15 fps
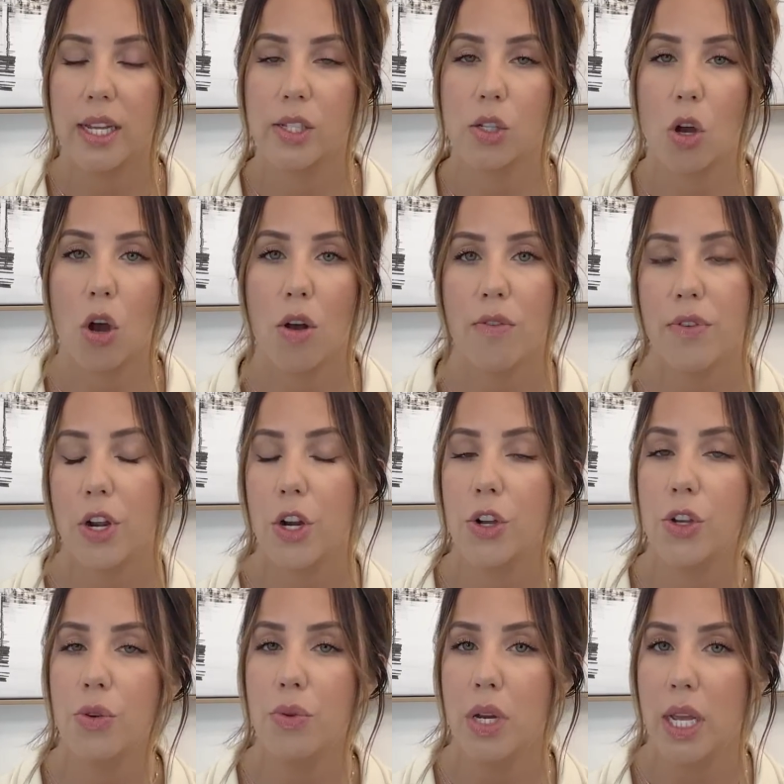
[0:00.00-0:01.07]
It's all very
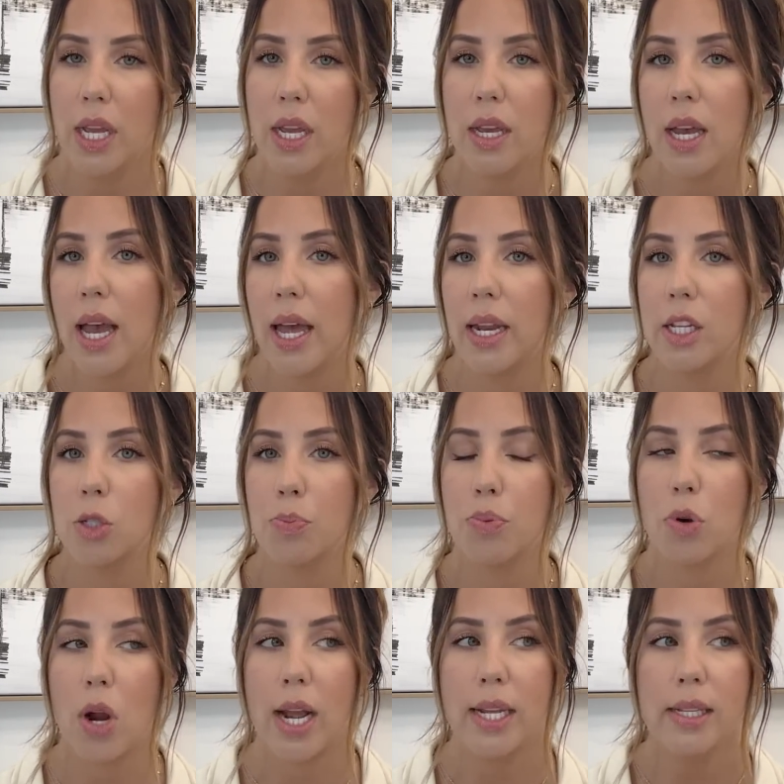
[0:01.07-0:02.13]
unique and it's
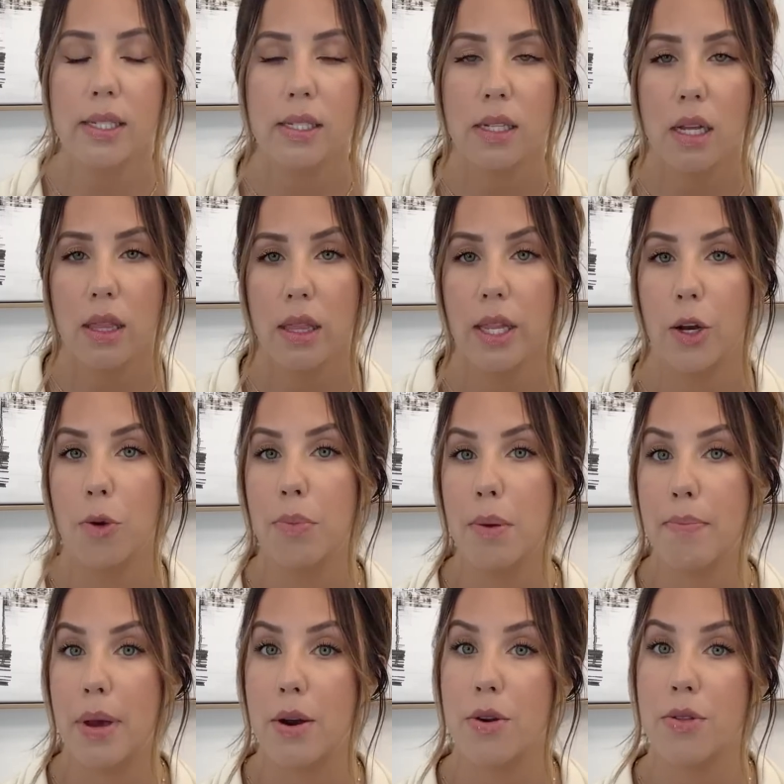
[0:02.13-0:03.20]
priced a little
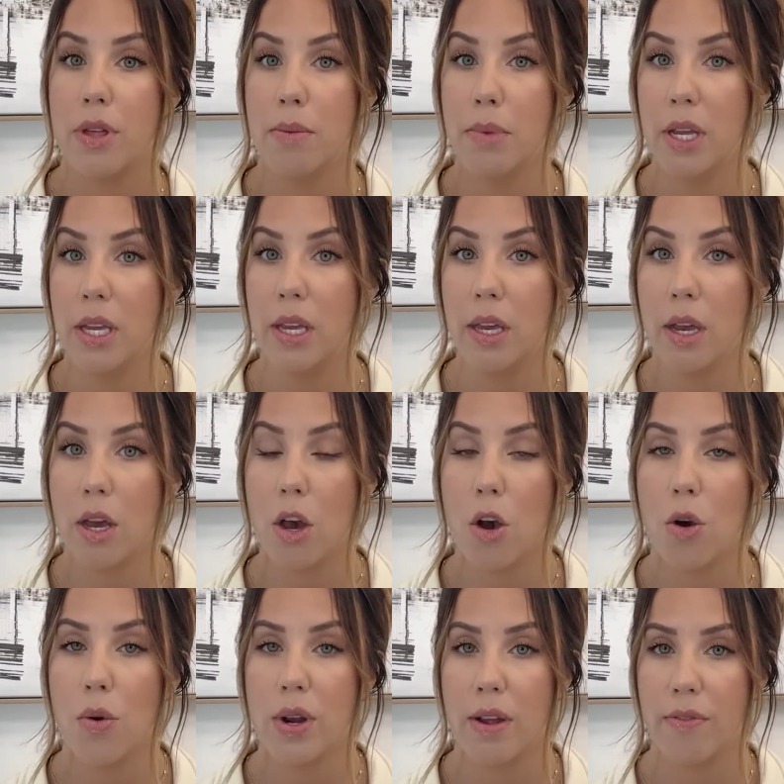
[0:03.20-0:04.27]
bit better than
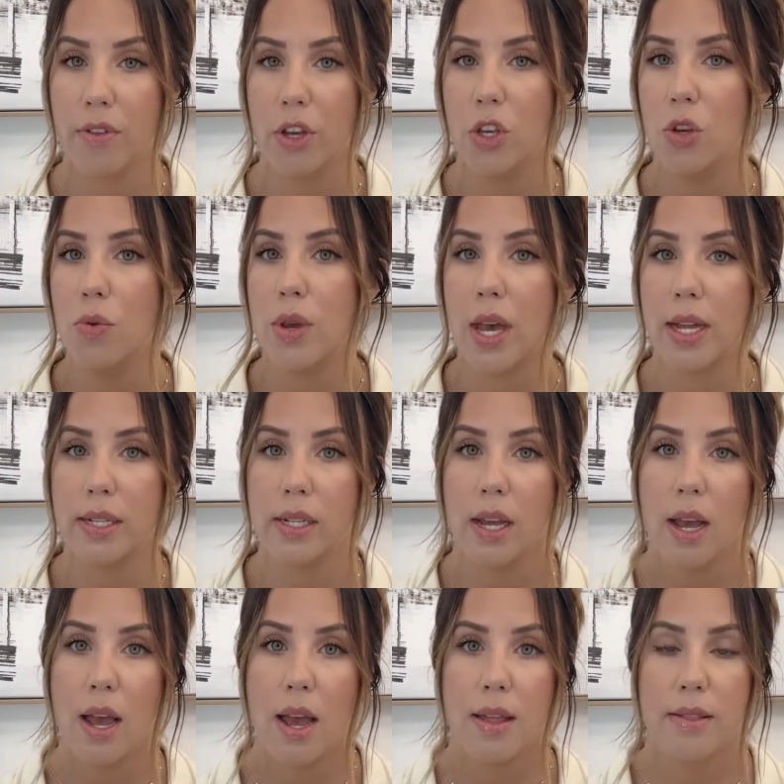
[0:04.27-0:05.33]
McGee&Co, and I feel like you get
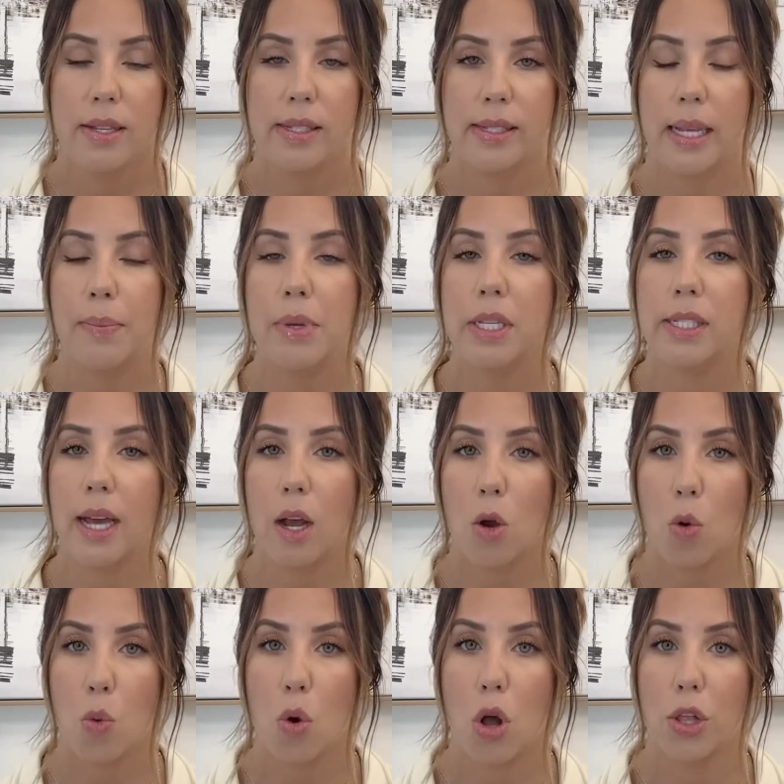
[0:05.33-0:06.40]
the same
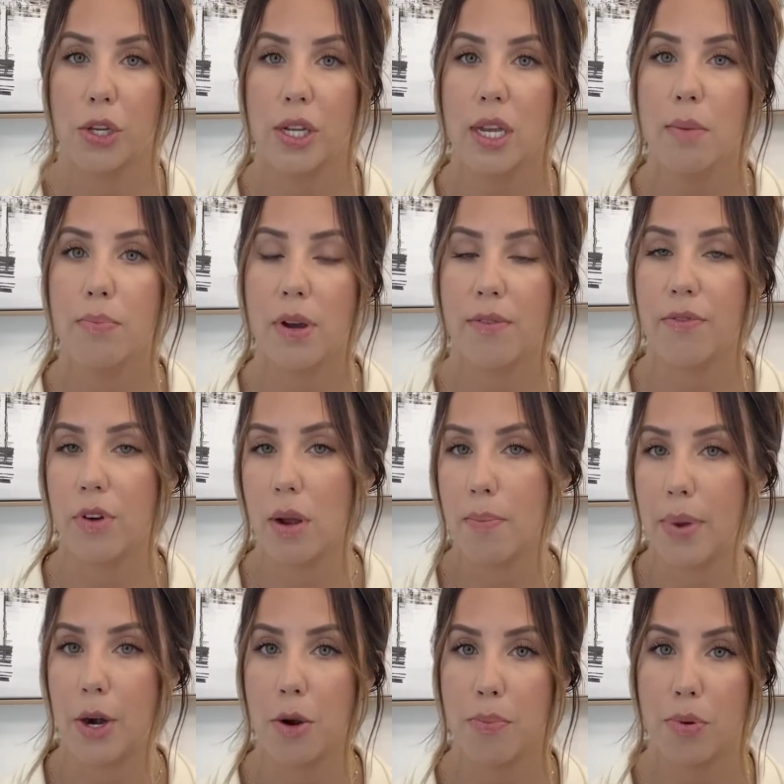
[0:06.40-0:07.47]
exact quality but for a
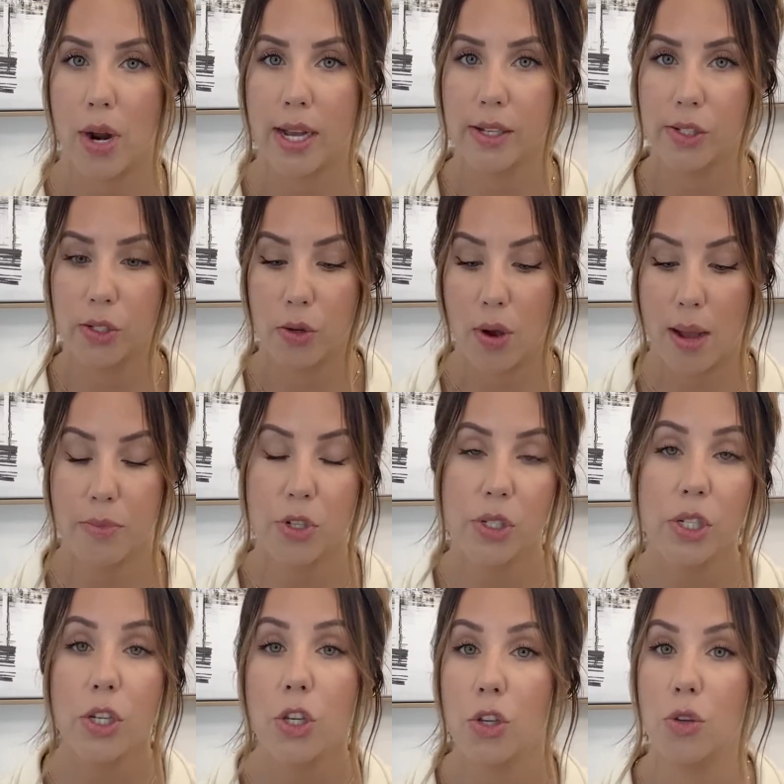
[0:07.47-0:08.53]
better price. So I'm just
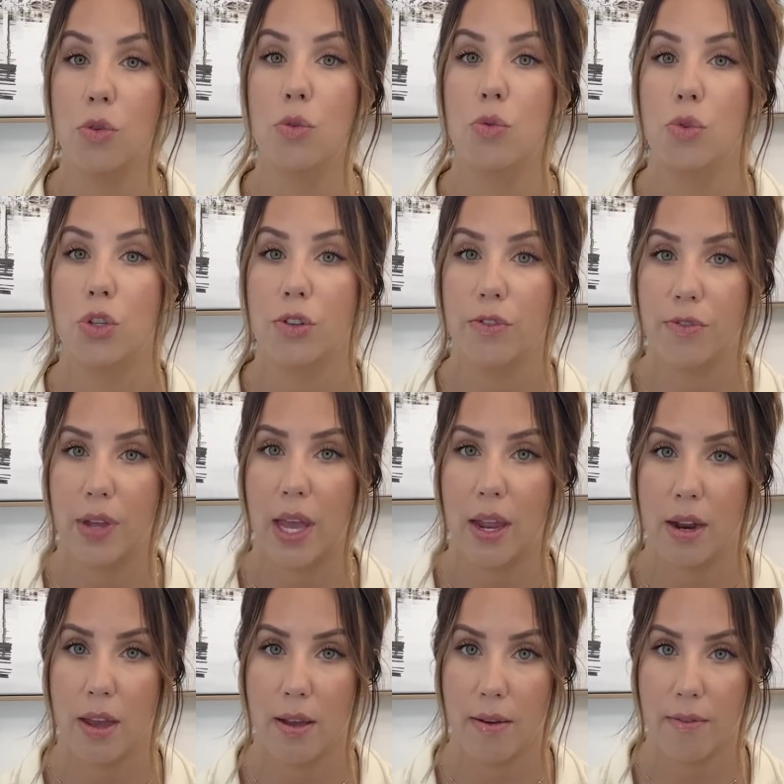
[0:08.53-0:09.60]
a huge fan
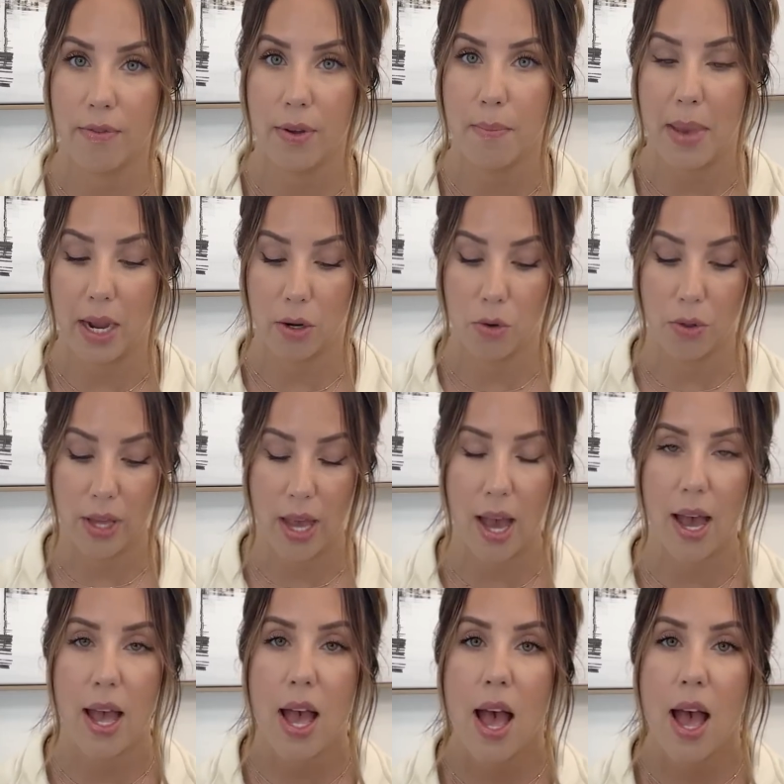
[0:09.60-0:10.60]
of Magnolia.